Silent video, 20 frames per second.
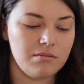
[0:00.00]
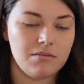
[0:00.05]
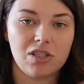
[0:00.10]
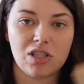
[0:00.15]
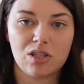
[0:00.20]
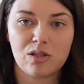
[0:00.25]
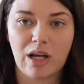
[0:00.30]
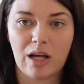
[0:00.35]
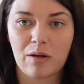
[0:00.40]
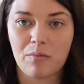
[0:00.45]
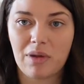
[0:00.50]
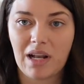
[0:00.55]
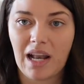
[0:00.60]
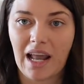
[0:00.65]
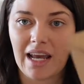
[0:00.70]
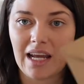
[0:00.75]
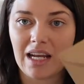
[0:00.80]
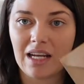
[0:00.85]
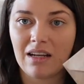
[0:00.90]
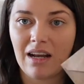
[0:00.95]
just like
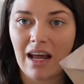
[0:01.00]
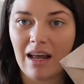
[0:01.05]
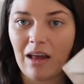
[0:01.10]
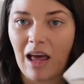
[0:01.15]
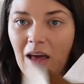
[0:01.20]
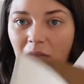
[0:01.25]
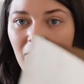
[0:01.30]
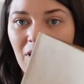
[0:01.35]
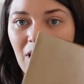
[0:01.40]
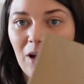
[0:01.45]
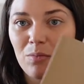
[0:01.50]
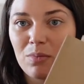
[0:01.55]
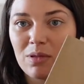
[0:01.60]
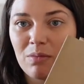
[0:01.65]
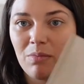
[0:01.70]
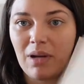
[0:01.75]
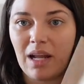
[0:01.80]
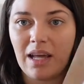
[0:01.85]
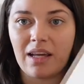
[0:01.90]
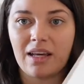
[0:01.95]
plain envelopes,
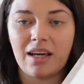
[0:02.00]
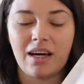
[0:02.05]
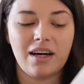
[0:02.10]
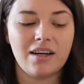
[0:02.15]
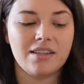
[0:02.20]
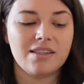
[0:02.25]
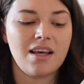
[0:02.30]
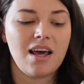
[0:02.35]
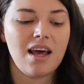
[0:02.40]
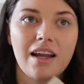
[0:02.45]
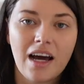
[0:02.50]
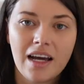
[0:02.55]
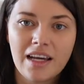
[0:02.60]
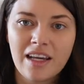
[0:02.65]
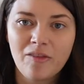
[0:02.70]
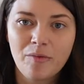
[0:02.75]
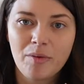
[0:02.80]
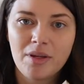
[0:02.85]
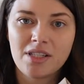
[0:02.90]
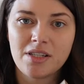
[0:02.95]
plain cards. And I
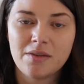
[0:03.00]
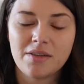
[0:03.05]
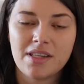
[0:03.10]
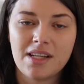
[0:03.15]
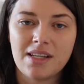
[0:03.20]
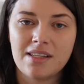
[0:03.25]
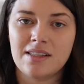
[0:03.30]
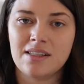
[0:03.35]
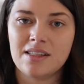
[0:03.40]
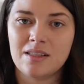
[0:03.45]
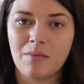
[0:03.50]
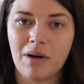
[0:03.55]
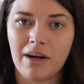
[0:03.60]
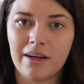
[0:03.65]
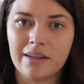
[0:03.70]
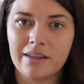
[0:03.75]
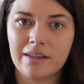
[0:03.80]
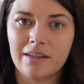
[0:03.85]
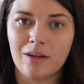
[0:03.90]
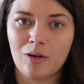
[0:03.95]
have been doing this since
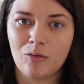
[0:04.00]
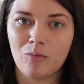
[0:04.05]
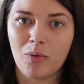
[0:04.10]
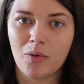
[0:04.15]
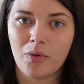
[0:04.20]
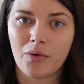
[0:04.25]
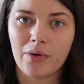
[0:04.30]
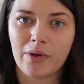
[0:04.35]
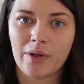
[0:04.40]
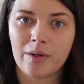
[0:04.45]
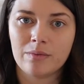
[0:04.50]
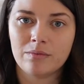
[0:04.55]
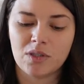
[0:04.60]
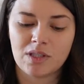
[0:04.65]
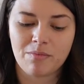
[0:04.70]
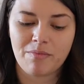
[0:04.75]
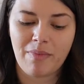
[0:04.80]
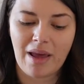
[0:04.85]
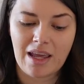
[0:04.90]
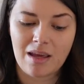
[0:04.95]
my little boy was a
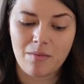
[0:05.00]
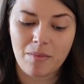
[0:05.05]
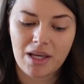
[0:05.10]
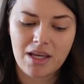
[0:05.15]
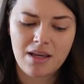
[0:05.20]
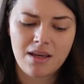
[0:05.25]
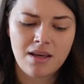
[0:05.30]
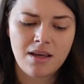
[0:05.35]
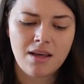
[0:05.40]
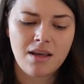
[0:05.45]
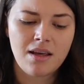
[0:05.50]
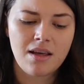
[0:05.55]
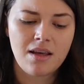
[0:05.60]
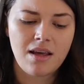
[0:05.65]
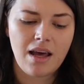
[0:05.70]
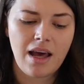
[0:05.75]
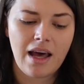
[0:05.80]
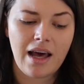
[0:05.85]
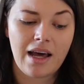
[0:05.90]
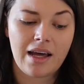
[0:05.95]
baby
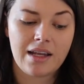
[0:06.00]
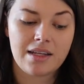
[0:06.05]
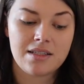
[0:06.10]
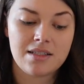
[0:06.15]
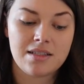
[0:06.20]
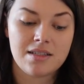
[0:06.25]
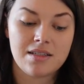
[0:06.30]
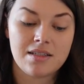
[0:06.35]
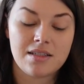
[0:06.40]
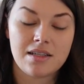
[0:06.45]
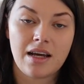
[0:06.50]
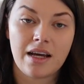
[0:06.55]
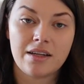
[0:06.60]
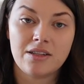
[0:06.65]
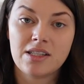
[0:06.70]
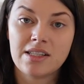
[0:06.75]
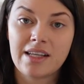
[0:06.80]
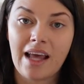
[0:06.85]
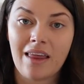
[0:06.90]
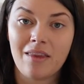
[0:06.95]
and I
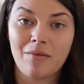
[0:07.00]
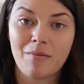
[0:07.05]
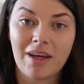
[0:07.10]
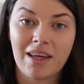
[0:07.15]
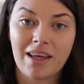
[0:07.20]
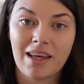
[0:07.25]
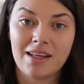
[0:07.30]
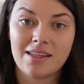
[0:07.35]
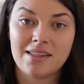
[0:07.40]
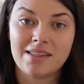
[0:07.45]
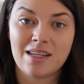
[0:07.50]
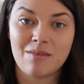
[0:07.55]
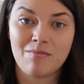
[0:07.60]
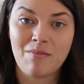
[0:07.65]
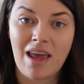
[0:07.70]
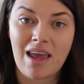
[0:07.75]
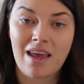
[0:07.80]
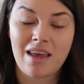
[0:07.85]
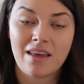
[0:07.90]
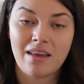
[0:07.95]
just get my kids to
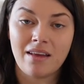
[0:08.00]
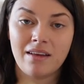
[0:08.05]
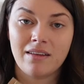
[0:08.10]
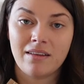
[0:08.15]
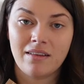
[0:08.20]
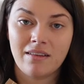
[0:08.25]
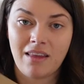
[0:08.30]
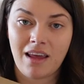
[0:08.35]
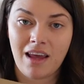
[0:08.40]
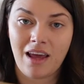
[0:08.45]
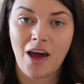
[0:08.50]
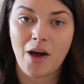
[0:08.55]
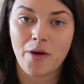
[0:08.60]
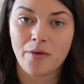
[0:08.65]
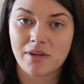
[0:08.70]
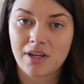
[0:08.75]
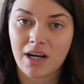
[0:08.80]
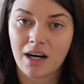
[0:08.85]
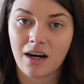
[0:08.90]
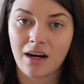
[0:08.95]
make their
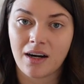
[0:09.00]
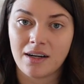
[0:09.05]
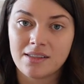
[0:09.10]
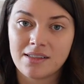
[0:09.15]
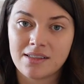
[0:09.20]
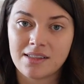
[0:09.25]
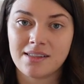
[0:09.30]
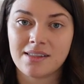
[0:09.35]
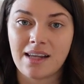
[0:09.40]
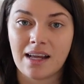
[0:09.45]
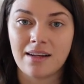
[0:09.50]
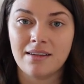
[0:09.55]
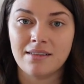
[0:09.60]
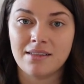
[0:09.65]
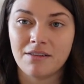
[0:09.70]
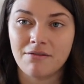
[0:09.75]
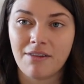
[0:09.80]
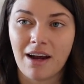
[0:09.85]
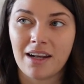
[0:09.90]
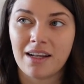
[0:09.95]
own cards to send
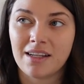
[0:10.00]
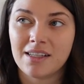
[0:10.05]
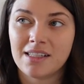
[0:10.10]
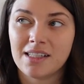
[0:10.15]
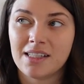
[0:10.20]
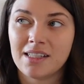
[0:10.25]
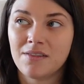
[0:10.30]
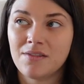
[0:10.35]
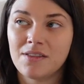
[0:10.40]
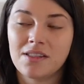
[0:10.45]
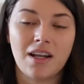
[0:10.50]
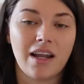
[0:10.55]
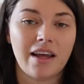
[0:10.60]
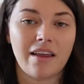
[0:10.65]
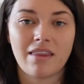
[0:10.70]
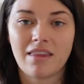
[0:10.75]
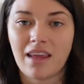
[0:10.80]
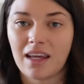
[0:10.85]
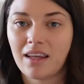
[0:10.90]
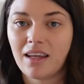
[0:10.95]
to relatives. So like
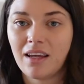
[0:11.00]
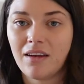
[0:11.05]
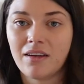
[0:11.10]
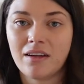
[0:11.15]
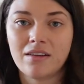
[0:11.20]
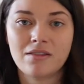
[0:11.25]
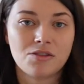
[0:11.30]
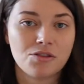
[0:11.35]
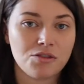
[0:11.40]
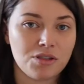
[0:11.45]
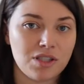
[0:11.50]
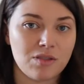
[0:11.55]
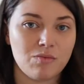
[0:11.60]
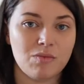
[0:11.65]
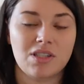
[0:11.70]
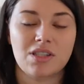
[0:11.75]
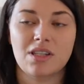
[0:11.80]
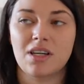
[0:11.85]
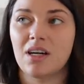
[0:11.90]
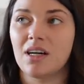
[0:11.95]
thank you notes,
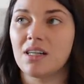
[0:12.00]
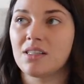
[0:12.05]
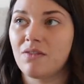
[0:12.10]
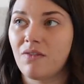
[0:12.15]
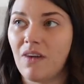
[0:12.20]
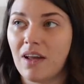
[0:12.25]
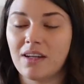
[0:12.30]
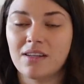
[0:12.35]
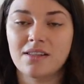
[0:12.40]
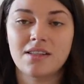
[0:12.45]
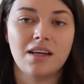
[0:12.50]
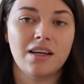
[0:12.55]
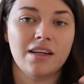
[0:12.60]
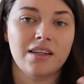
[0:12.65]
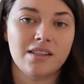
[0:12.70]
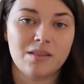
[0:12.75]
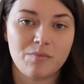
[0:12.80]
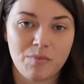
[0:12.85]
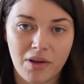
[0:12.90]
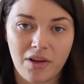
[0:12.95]
Christmas cards,
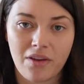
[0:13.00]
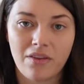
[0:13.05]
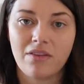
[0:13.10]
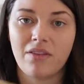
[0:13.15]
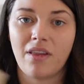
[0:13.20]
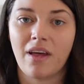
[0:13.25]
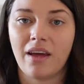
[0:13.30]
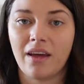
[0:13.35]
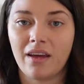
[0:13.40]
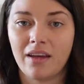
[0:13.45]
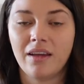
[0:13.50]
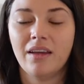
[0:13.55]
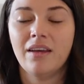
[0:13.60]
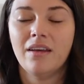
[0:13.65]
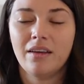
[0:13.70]
Valentine's, birthday,